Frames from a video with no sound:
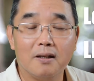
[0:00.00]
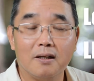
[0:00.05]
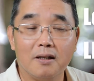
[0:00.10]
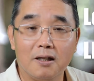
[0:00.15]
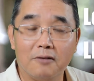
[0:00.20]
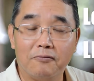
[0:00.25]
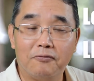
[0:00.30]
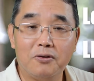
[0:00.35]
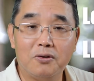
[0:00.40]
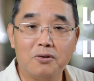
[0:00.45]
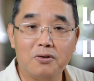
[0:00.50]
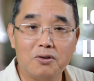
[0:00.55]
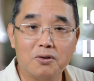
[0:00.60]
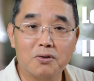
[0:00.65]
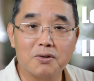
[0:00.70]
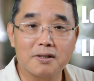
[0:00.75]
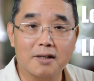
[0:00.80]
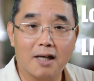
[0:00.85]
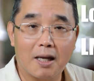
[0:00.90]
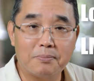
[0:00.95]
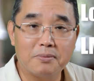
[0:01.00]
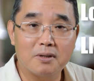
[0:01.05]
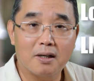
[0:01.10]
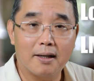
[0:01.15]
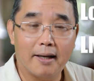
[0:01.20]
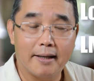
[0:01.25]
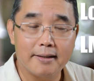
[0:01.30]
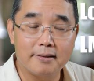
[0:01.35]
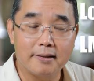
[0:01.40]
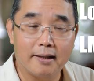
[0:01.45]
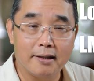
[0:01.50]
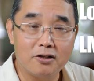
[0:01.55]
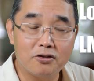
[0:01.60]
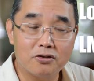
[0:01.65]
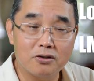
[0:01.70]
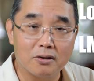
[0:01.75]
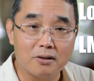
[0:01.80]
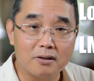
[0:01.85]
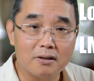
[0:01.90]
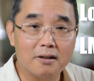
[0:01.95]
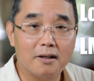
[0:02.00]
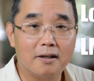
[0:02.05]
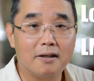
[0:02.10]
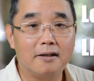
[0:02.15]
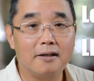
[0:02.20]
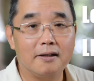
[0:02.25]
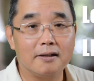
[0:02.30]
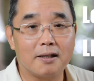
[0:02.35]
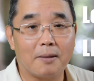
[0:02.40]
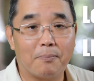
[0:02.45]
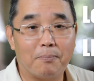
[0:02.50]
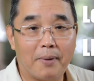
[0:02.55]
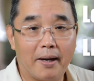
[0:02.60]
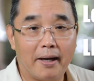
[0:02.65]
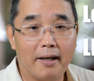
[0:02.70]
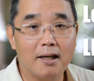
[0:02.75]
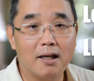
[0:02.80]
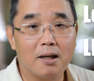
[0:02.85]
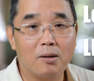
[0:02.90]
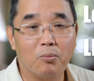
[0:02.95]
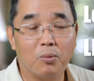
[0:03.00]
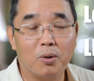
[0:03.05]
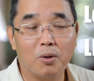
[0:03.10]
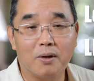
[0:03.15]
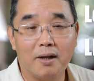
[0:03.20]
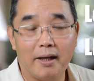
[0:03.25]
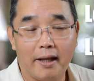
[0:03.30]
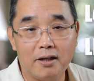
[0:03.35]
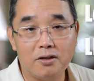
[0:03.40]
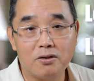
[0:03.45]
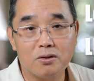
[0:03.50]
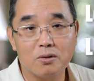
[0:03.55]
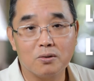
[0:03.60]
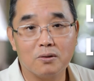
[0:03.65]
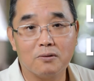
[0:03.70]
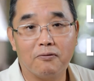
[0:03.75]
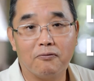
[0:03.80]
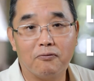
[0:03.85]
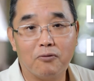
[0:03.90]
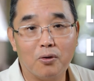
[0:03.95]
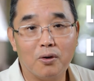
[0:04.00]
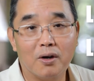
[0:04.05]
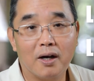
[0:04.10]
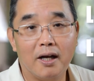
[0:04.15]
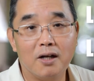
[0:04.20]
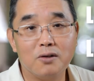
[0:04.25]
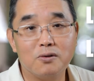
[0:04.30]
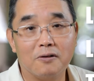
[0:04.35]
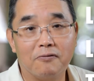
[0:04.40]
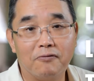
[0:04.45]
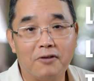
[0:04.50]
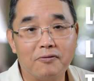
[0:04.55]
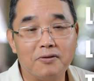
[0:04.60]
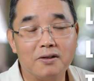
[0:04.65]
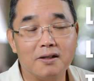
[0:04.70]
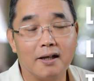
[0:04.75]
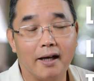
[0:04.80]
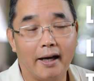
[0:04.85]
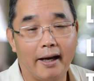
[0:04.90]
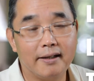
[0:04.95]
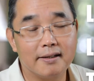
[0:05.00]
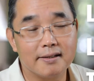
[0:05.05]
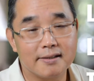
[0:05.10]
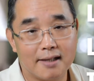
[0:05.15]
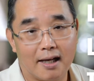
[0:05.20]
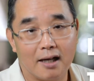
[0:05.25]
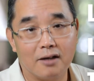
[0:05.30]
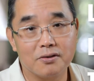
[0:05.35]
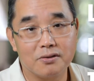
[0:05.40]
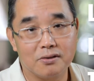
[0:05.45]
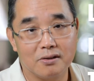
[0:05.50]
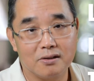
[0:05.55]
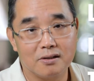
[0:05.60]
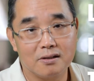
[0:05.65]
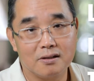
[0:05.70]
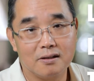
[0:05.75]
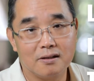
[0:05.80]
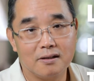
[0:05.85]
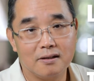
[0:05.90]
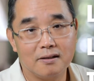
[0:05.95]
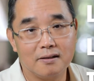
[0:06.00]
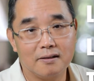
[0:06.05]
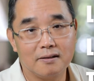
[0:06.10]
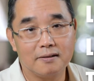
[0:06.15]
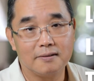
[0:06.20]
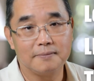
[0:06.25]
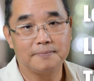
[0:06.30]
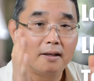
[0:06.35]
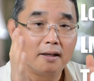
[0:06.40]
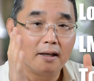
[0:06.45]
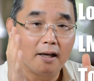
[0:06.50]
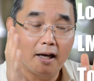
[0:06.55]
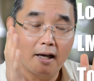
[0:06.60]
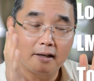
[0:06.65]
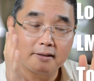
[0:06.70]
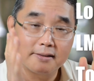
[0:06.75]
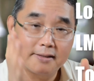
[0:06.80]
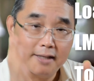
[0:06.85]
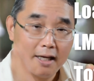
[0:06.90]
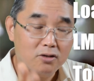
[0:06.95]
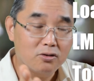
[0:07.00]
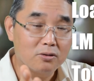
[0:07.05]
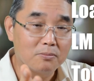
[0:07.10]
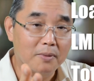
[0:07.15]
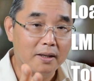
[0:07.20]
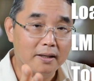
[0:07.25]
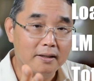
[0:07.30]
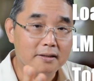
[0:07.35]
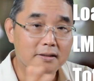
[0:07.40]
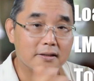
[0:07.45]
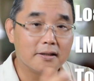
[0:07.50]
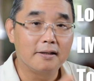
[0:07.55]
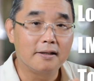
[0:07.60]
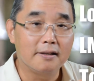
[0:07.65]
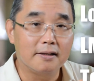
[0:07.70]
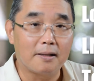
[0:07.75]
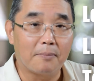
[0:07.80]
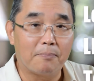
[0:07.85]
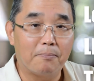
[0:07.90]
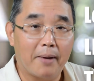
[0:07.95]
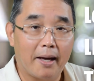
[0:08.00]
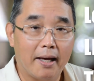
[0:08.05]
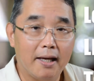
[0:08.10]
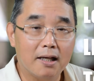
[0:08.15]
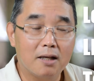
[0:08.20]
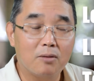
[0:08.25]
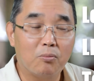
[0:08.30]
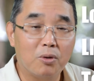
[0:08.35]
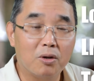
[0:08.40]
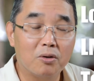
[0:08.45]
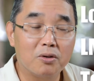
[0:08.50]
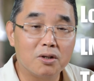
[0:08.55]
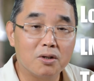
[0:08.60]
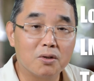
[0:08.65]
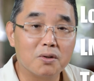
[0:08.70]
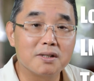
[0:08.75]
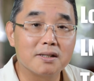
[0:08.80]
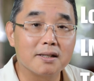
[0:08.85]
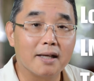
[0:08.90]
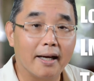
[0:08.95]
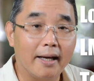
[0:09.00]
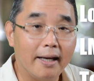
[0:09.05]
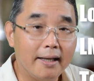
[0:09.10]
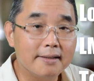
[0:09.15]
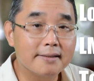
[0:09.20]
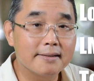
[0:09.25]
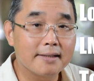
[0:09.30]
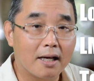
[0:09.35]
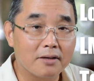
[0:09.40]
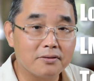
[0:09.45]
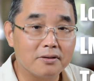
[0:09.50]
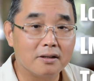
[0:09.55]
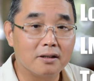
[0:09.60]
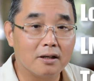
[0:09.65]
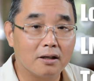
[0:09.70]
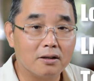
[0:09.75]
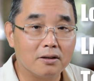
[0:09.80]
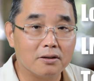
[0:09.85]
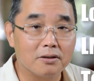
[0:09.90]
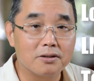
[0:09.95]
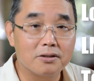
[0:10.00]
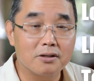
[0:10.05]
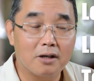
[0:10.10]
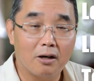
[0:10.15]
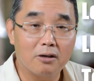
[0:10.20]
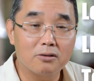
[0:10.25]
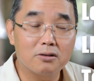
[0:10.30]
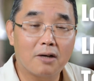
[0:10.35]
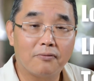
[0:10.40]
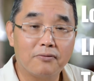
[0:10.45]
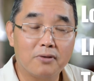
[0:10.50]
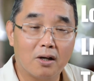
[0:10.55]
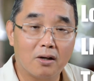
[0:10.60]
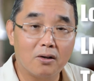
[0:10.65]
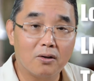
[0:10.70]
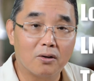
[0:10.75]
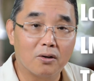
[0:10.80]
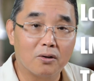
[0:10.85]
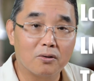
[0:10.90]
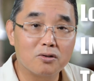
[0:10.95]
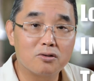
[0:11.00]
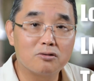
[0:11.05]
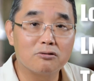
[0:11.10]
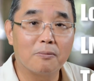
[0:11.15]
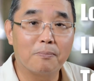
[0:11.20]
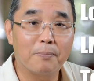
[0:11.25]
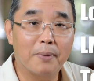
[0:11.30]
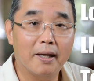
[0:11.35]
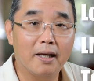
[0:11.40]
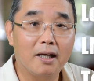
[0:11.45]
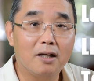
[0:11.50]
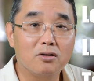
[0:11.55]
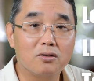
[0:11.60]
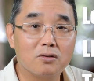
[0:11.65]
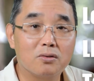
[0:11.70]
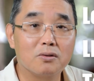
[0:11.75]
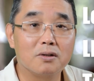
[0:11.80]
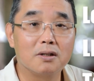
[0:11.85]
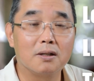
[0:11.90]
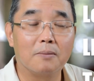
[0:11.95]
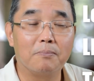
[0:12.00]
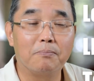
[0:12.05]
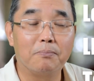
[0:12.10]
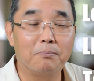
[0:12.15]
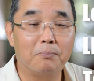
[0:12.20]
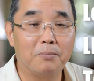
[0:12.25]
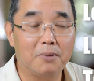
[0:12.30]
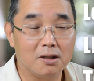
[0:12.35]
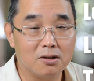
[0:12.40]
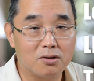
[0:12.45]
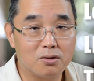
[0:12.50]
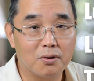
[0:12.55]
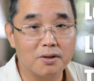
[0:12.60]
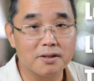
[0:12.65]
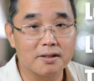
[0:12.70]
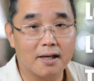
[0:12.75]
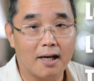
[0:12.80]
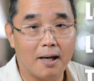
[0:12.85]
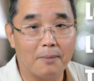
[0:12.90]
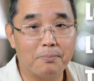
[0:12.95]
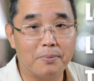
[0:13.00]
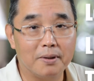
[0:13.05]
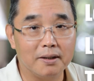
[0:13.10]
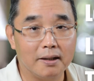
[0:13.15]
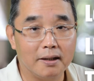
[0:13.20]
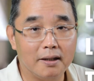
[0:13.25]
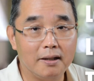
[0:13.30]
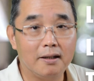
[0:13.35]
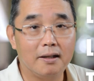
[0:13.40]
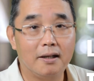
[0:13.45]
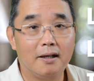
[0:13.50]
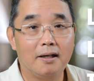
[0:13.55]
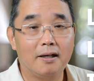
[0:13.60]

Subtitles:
If you use capitalization, the bank will lend you $458,000. On settlement, the bank will use $8,000 out of your loan to pay to the insurance company